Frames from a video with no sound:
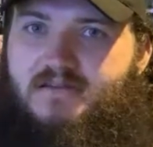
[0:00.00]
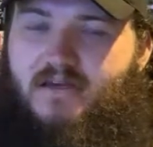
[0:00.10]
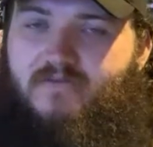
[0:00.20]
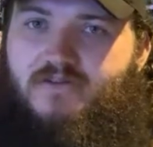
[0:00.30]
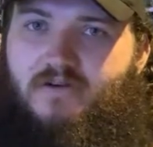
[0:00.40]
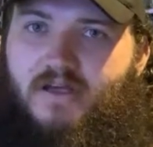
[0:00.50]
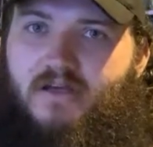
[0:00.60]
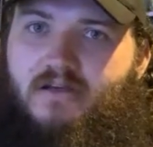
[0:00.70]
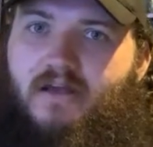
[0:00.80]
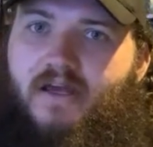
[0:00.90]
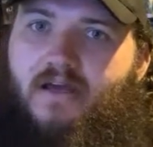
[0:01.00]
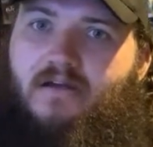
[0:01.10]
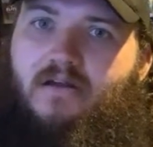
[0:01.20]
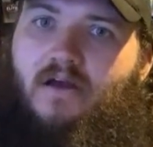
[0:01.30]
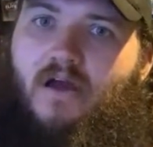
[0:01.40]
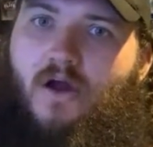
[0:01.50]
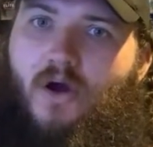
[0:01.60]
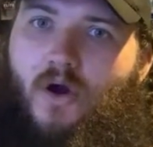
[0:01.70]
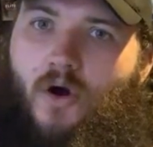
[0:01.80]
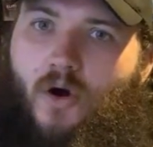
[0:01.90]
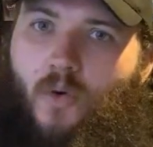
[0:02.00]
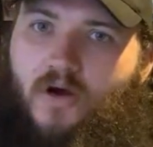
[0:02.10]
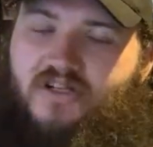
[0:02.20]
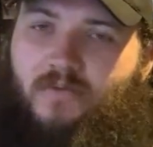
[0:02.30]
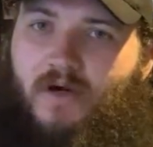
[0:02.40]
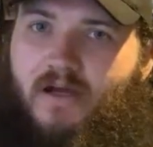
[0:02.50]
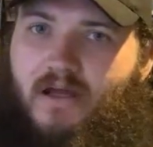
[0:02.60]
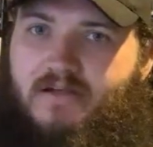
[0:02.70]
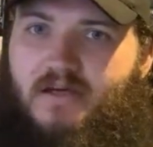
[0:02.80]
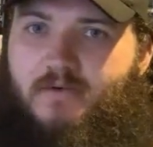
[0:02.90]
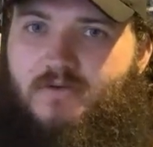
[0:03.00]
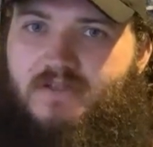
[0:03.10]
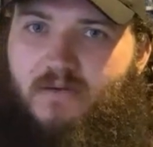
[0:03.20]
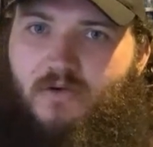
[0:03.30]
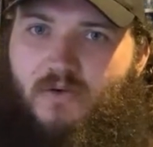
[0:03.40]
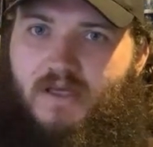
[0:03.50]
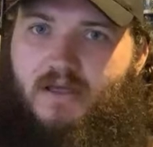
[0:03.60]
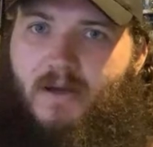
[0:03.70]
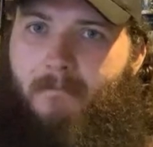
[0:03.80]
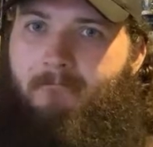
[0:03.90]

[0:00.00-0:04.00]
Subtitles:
Thanks for tuning in and watching my WWE